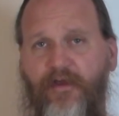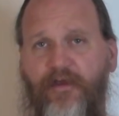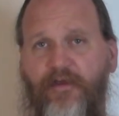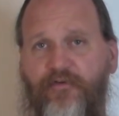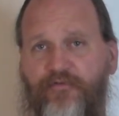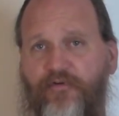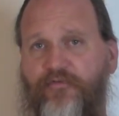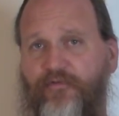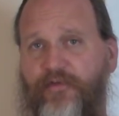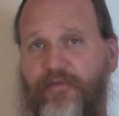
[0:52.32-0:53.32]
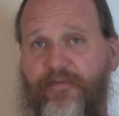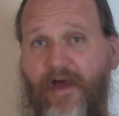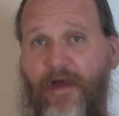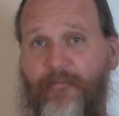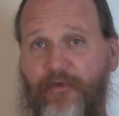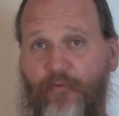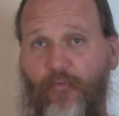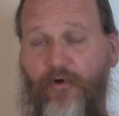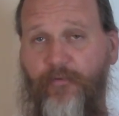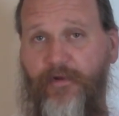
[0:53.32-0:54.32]
is usually the time that you
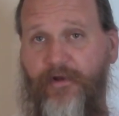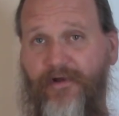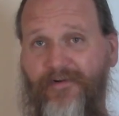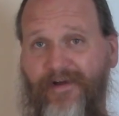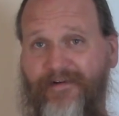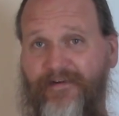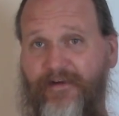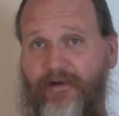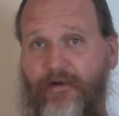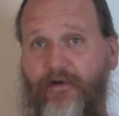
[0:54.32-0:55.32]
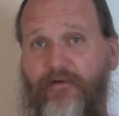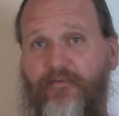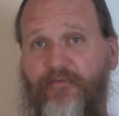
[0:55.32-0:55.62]
want to be collecting